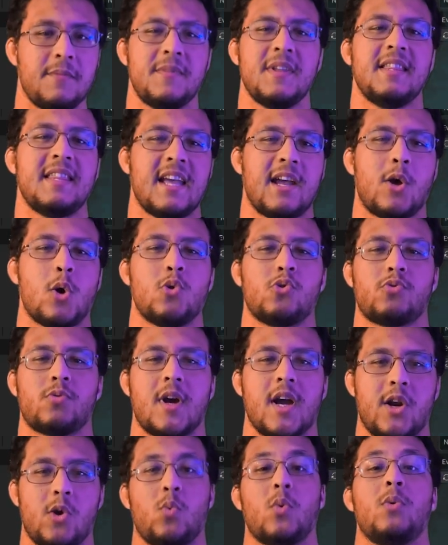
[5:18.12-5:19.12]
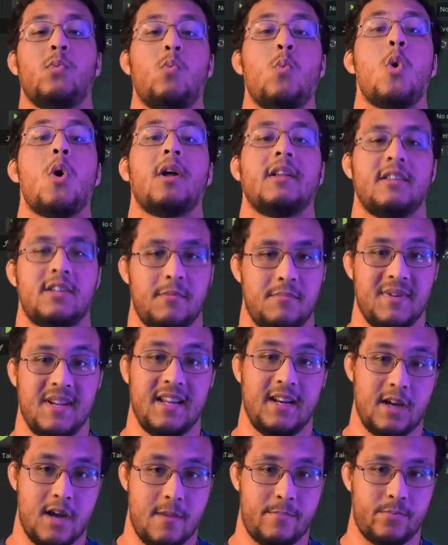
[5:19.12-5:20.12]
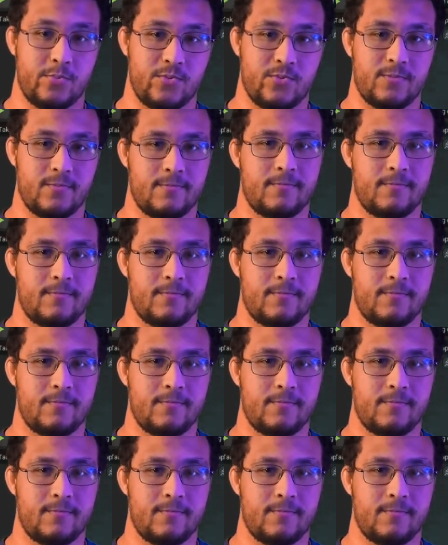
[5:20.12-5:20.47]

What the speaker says: Something that Ghost Rider would want to beat up.